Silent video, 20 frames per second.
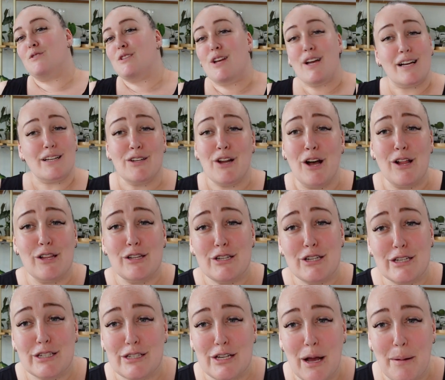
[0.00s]
Technology
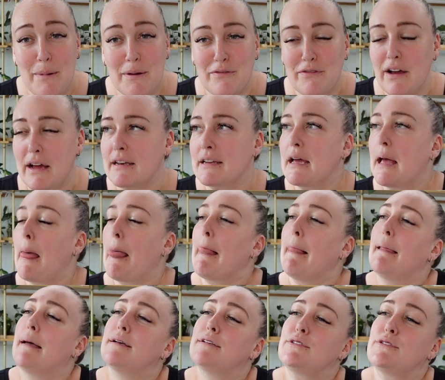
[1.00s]
is not my friend.
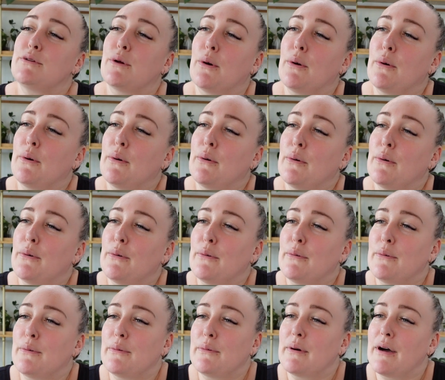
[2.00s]

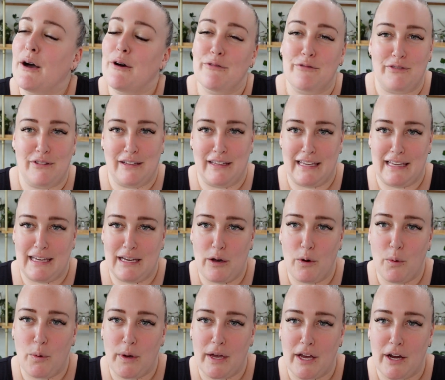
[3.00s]
So hopefully
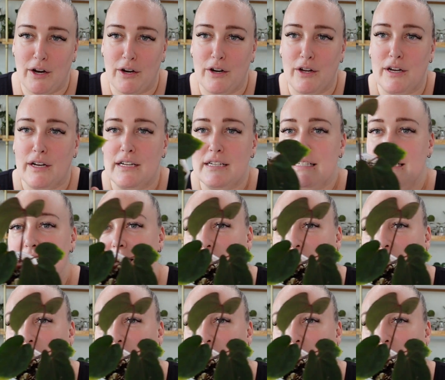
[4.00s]
we are not